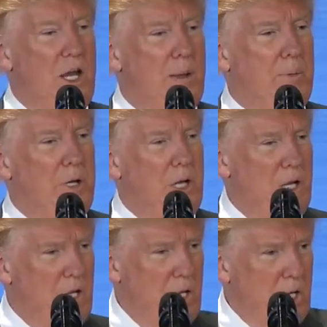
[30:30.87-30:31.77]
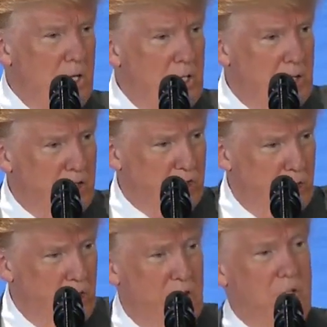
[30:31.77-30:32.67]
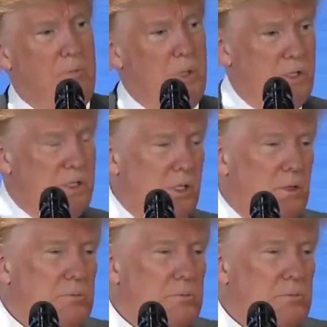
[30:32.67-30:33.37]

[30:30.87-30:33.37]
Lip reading: happen. Yes, go ahead, please.